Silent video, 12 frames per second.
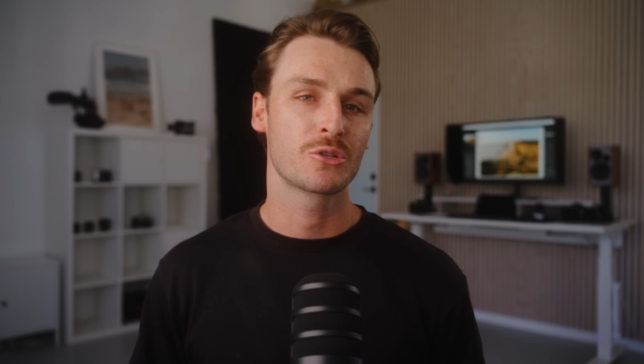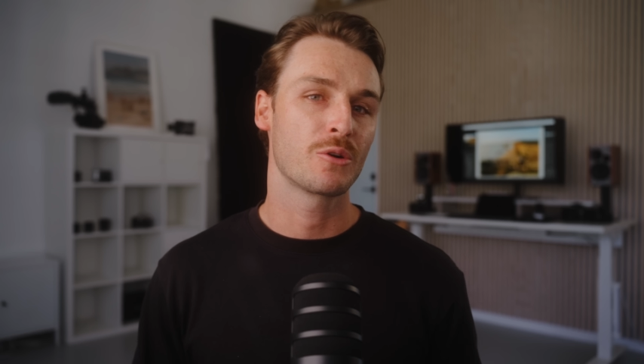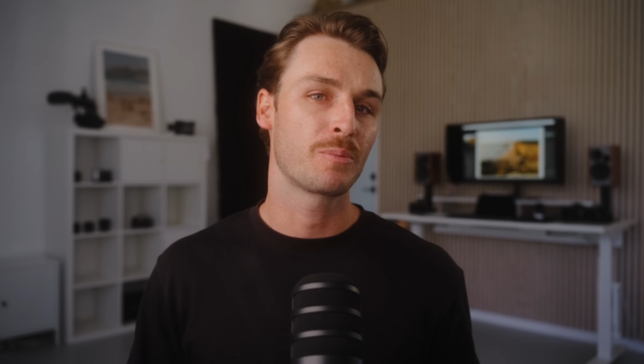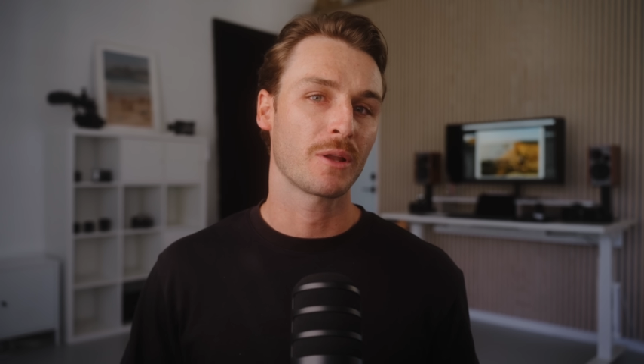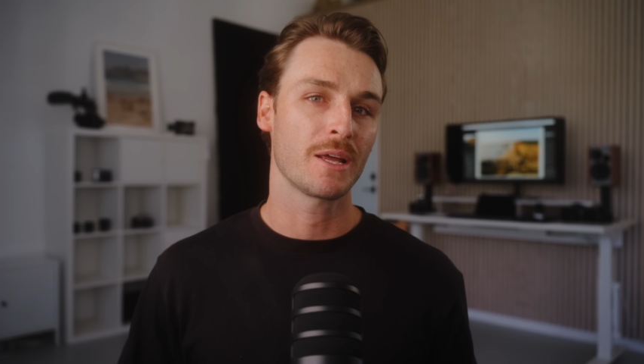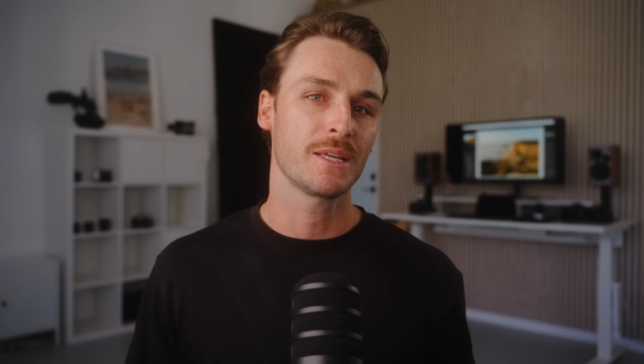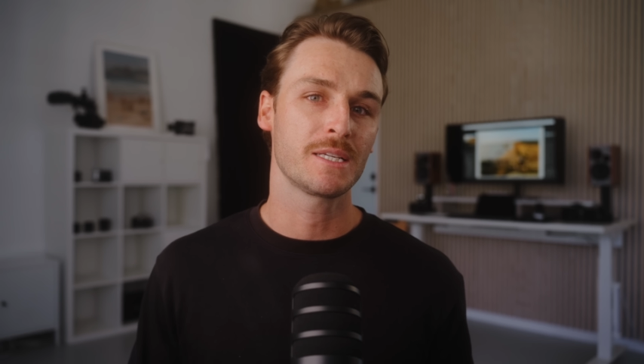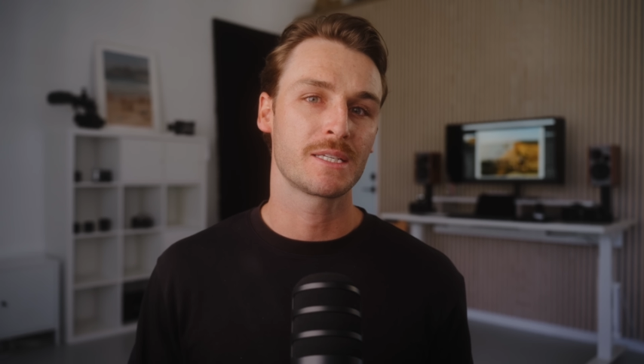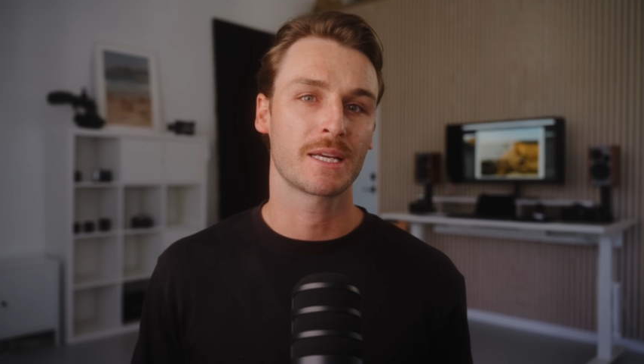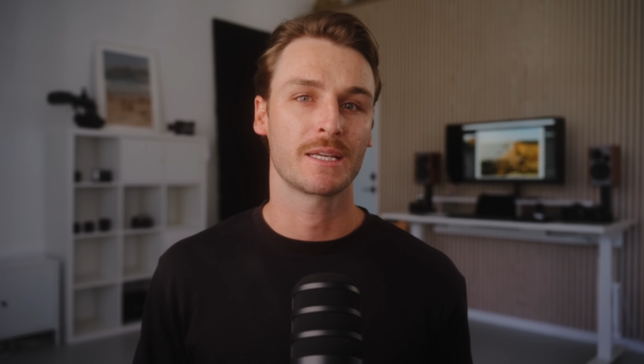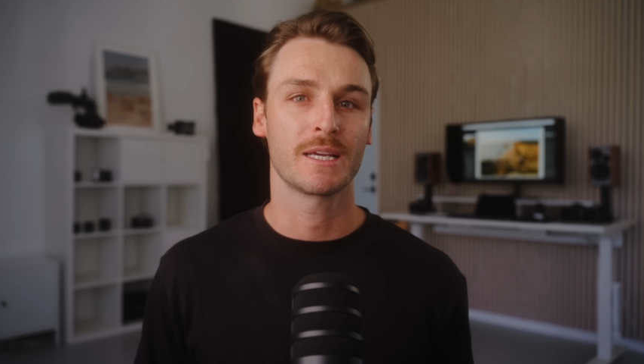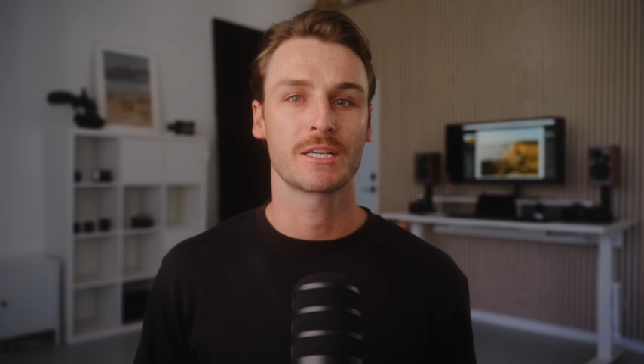To apply these
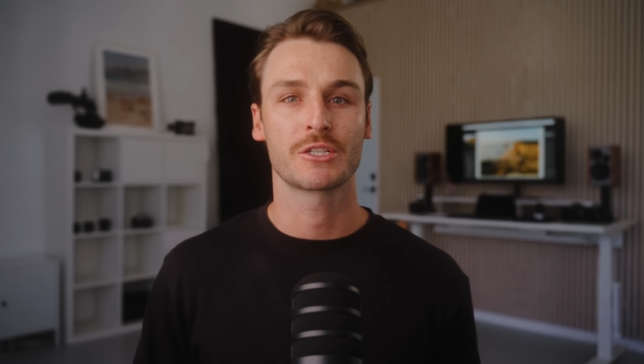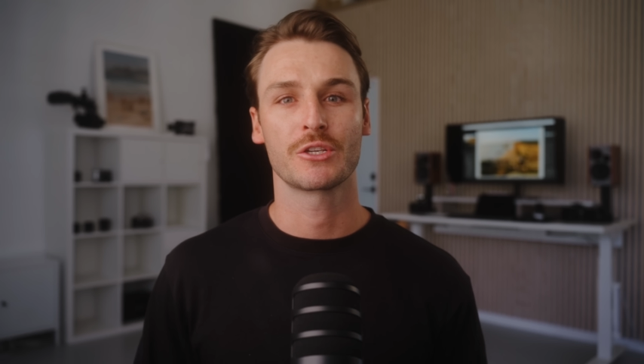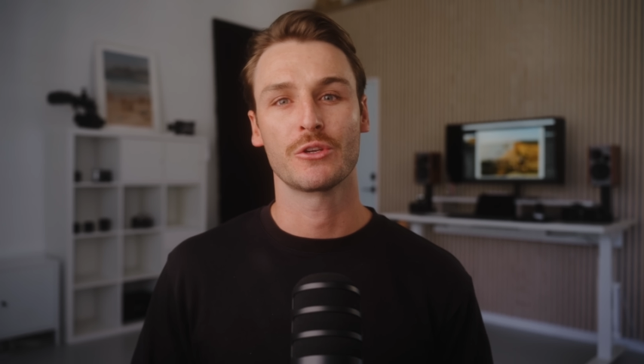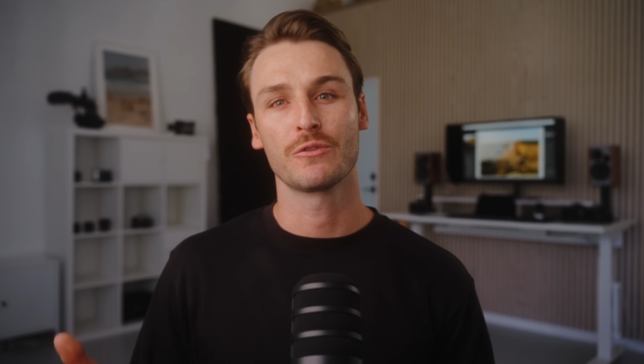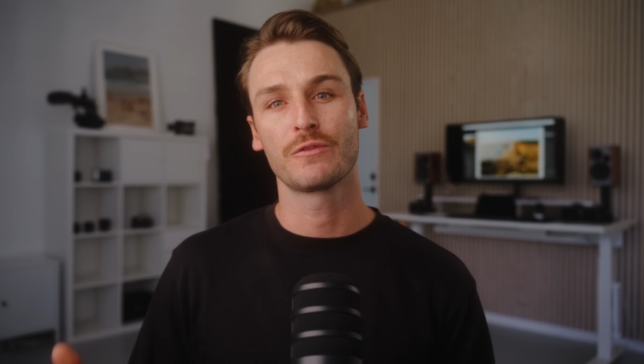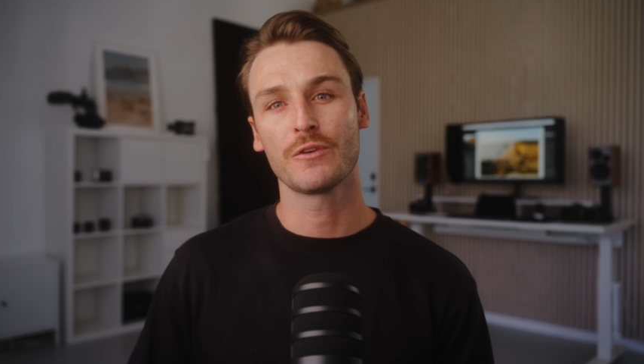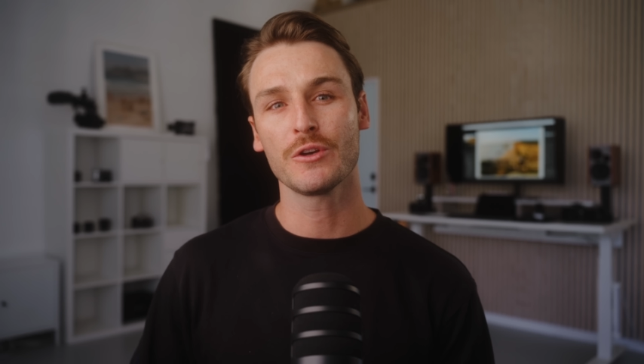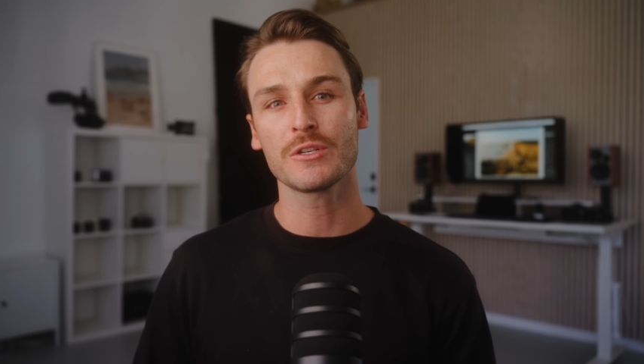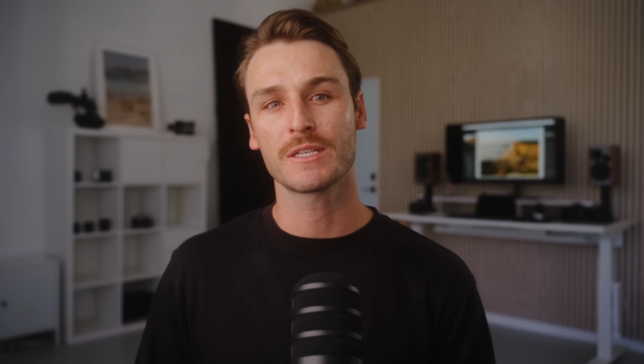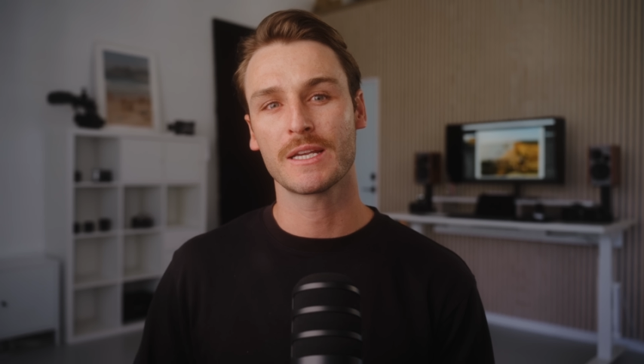techniques, you first